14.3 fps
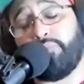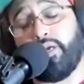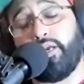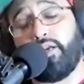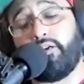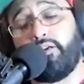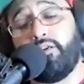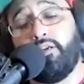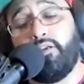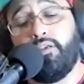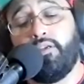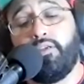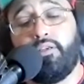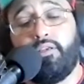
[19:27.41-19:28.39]
better.
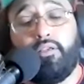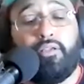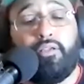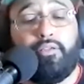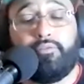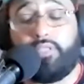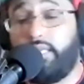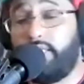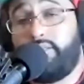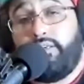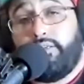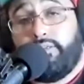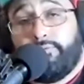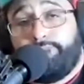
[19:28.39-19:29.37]
That's it.